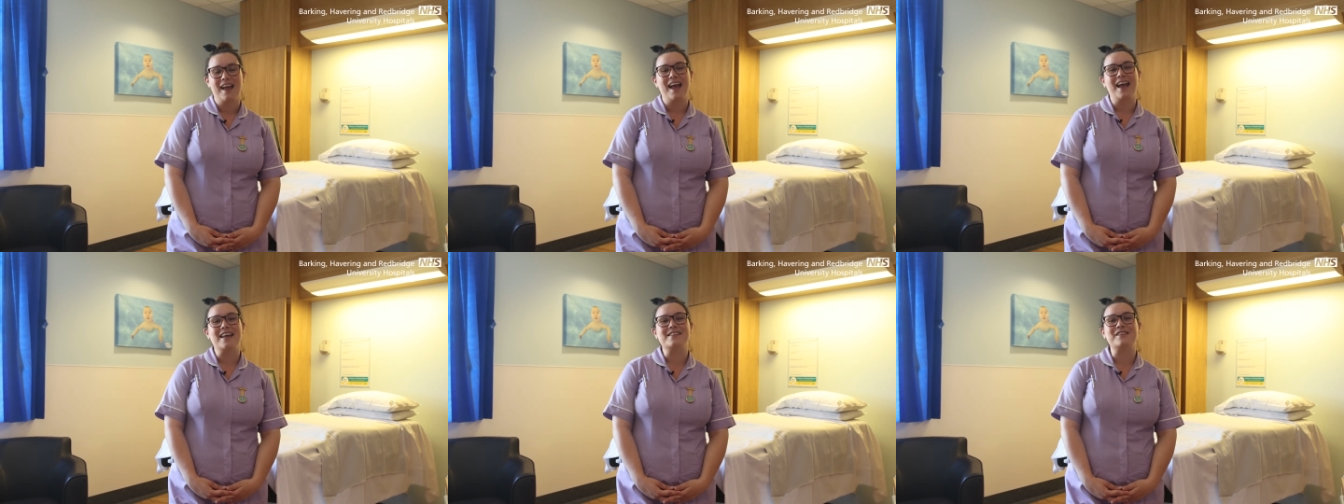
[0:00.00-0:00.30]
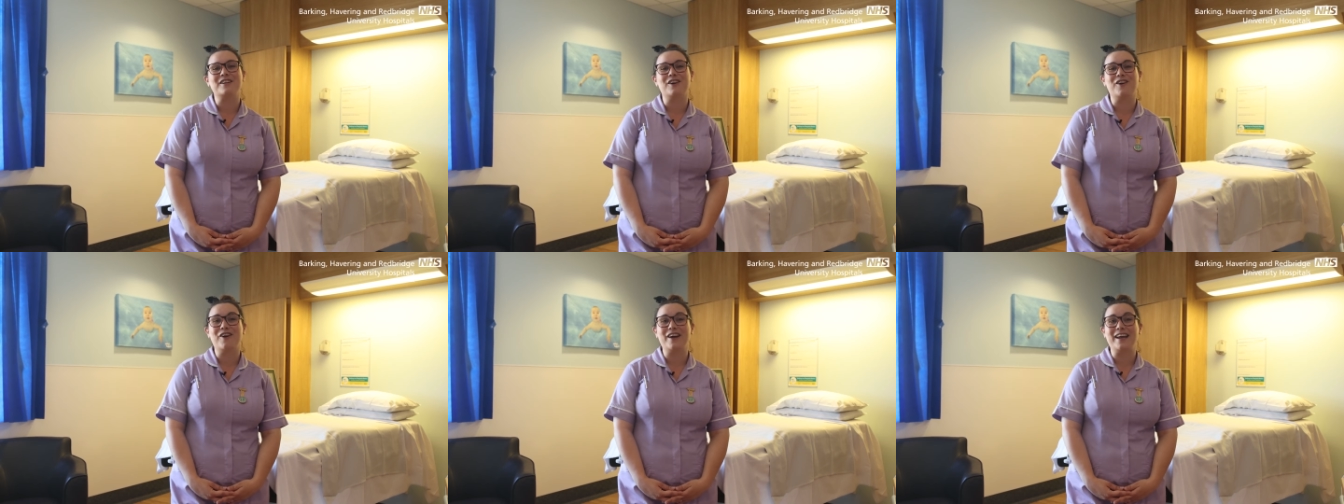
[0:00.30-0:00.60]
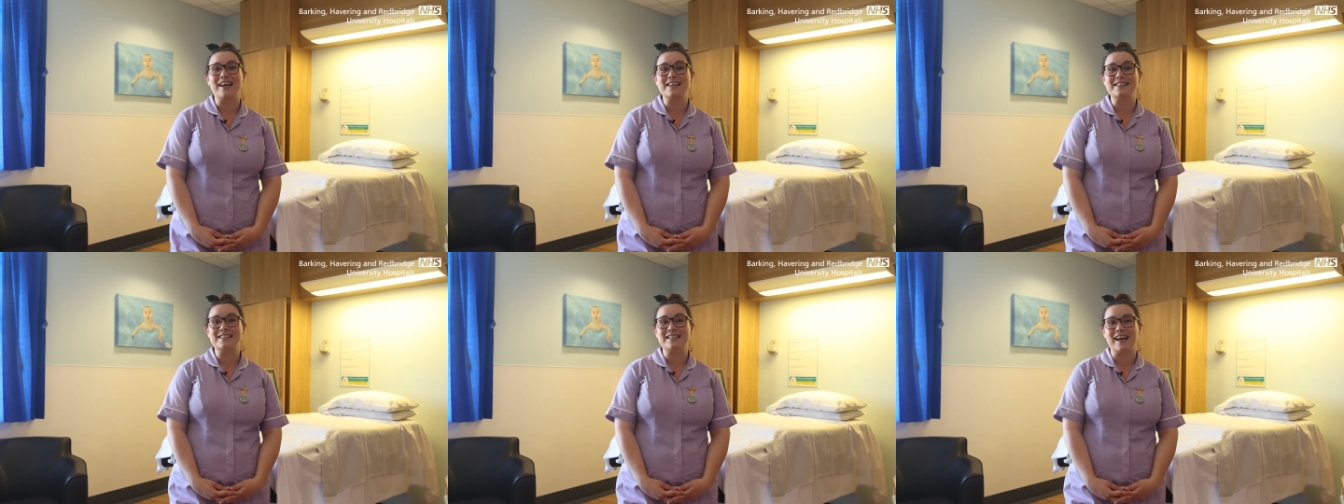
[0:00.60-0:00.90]
it's a lot
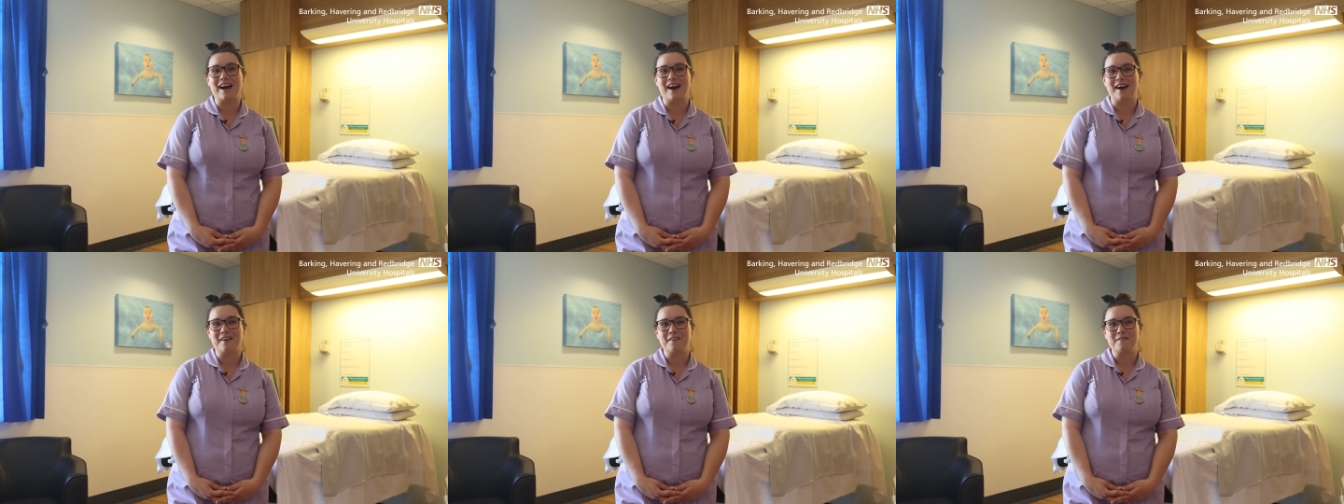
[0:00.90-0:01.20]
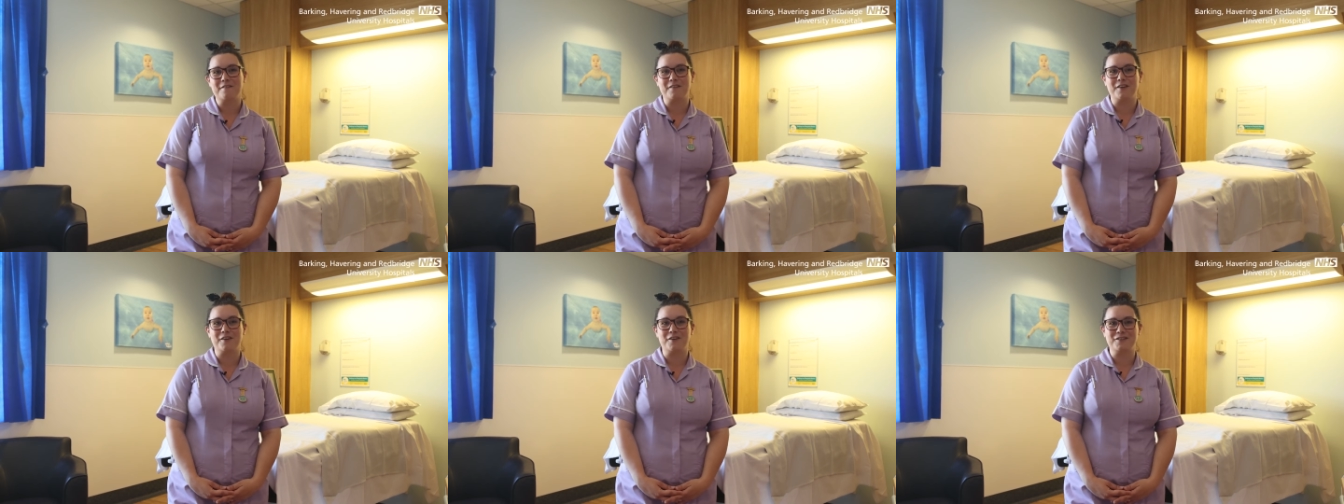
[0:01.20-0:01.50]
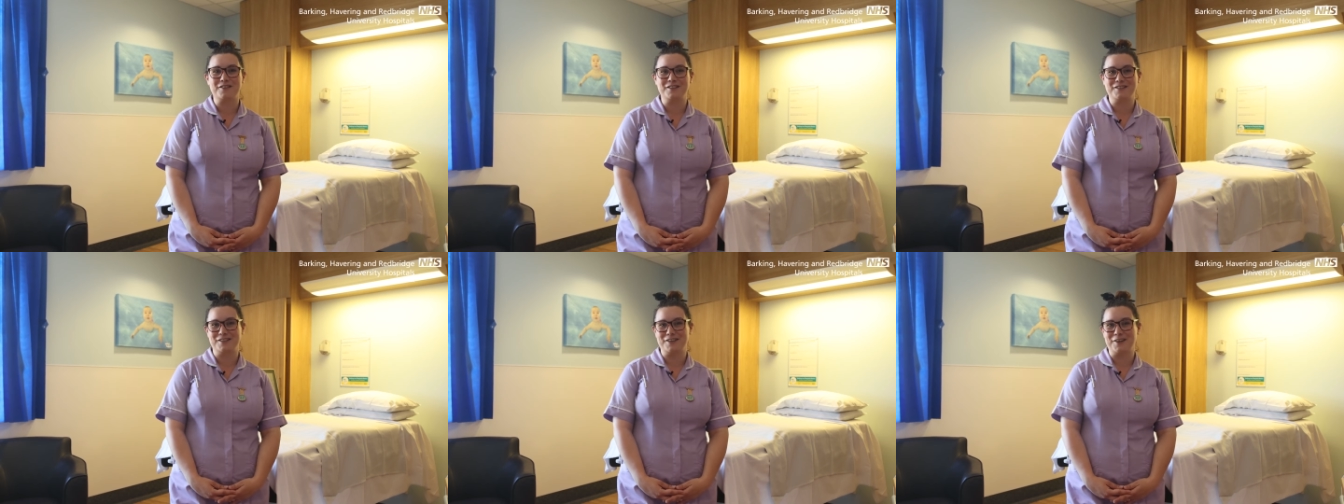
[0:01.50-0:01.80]
easier for you
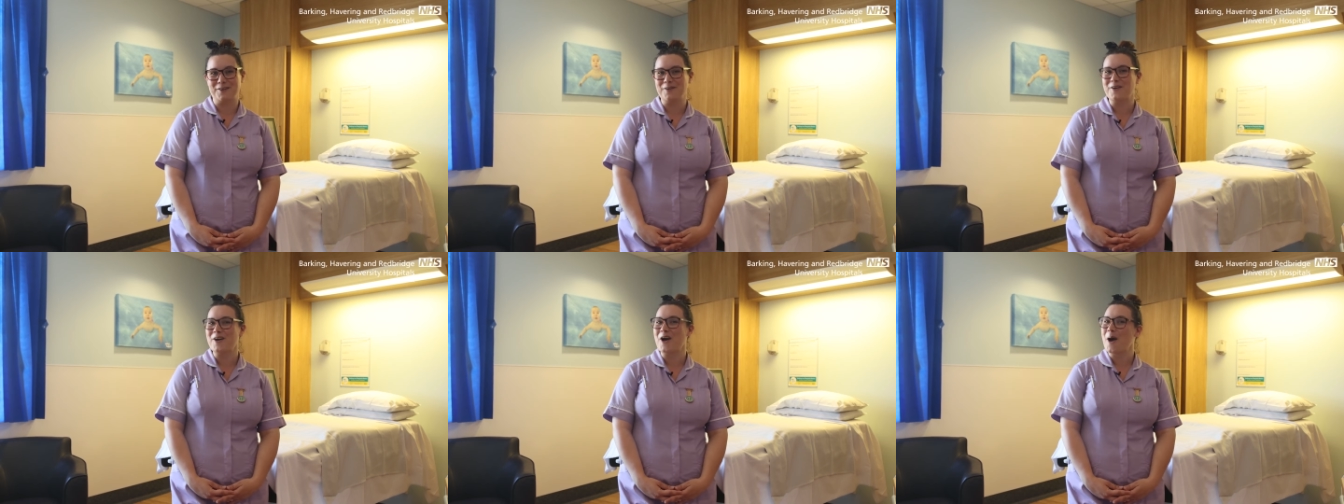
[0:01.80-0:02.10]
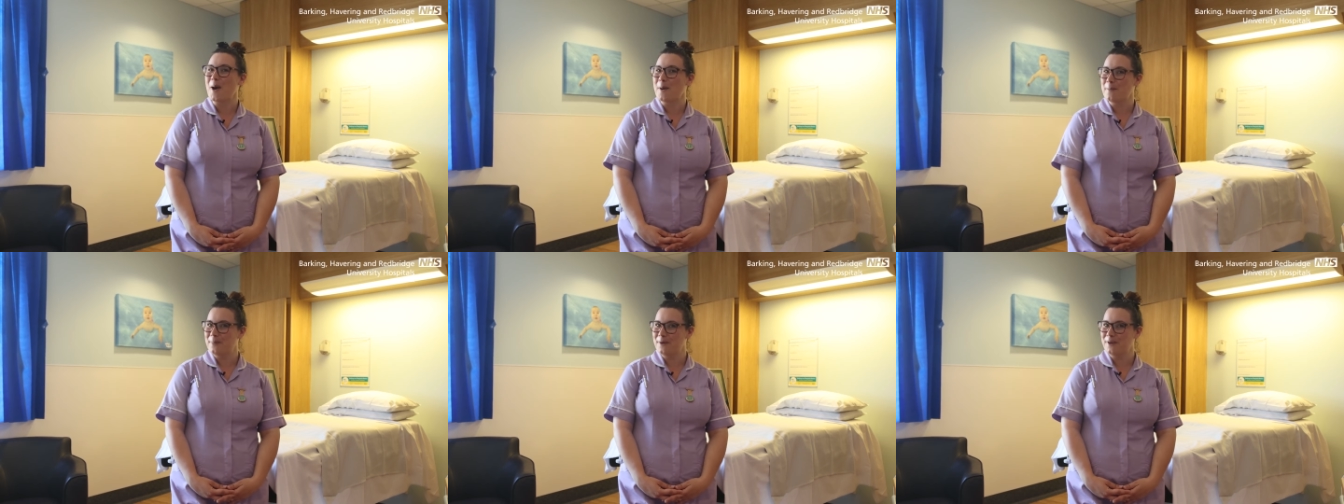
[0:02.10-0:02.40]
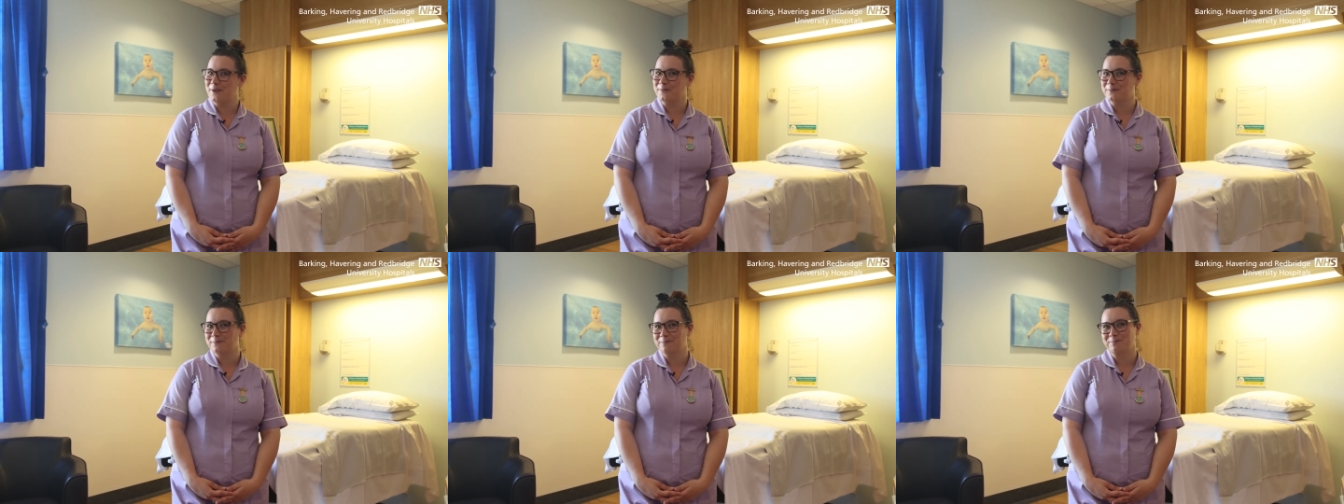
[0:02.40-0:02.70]
to do a
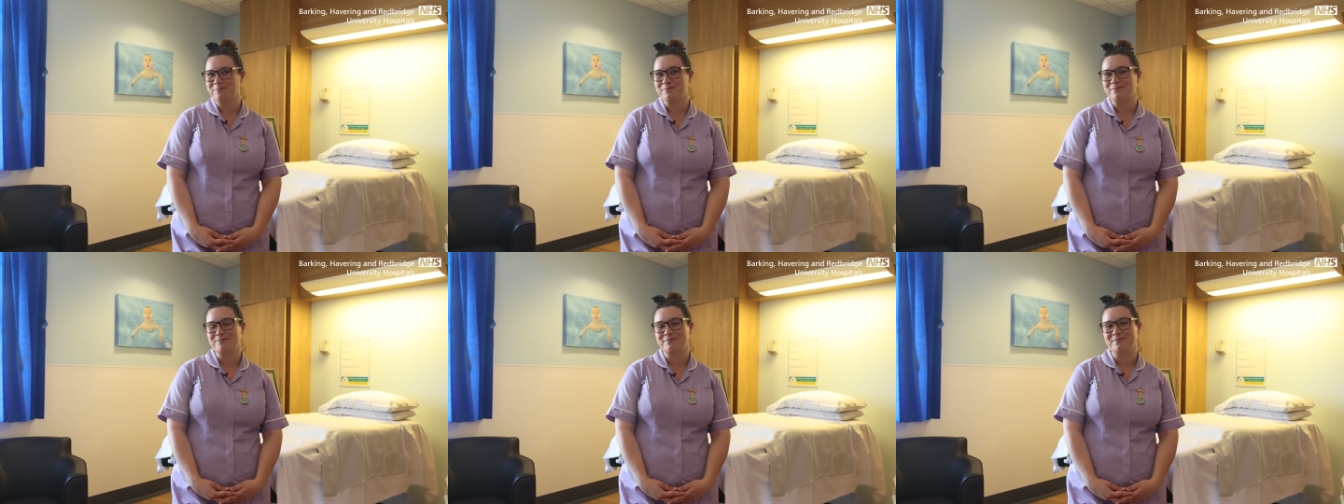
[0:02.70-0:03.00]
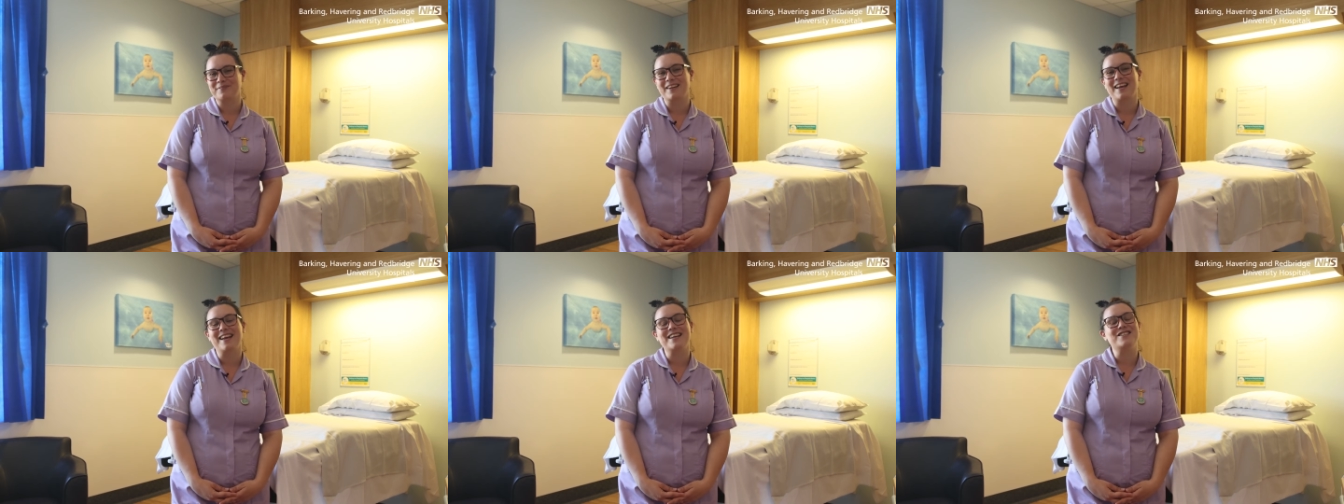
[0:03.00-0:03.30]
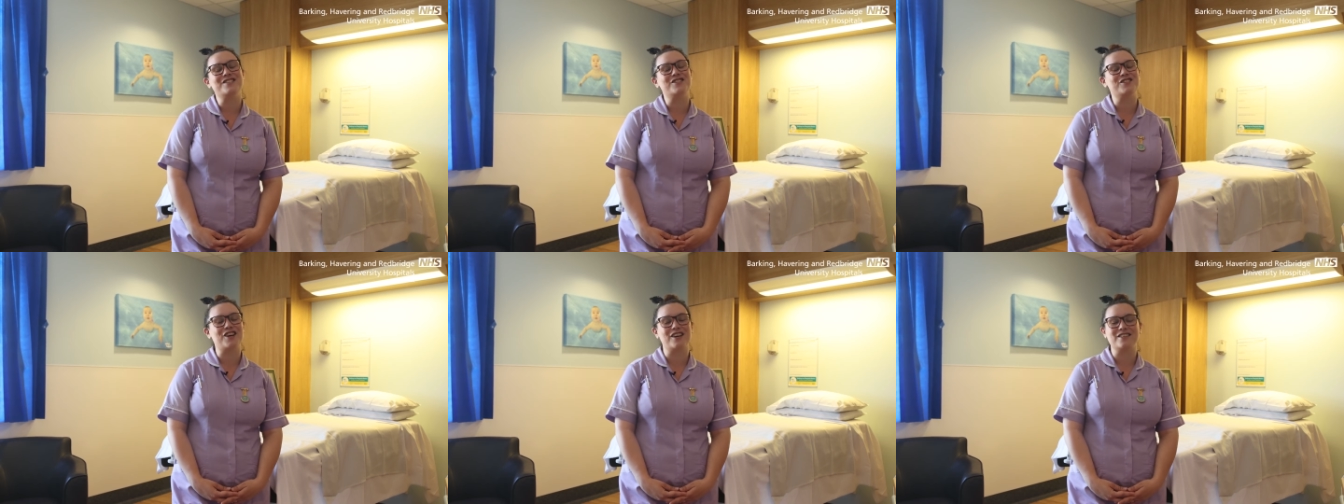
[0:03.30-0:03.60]
poo.
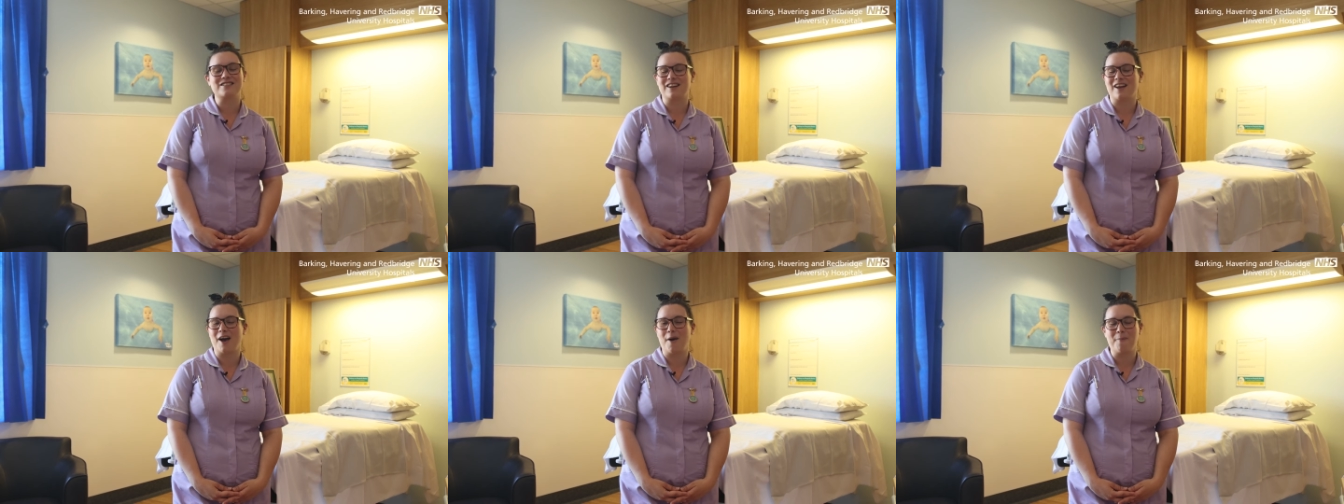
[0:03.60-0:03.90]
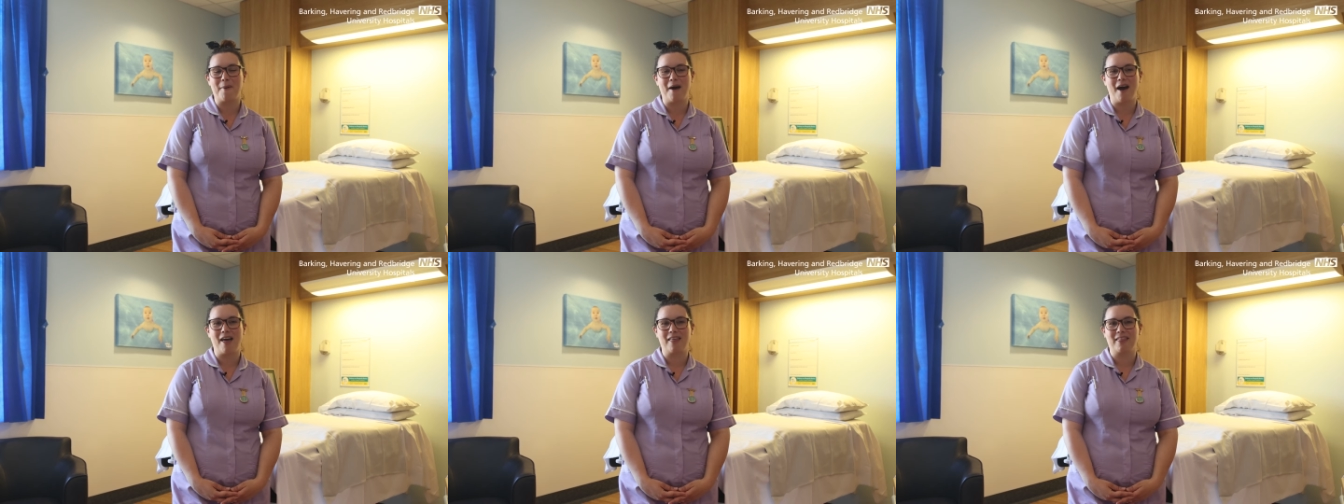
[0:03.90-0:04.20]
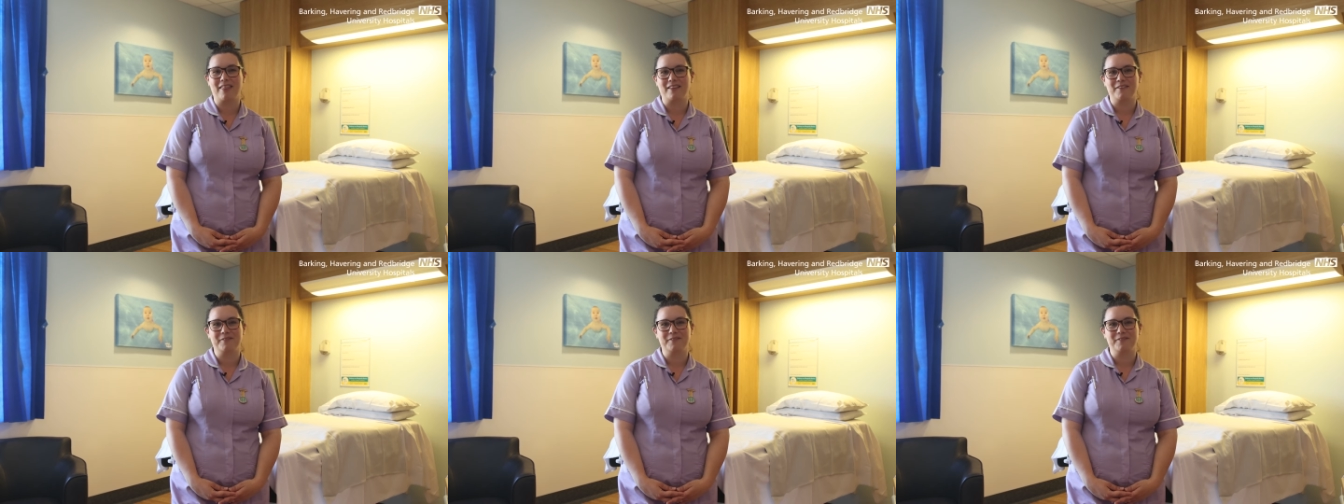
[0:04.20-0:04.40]
It's just like that.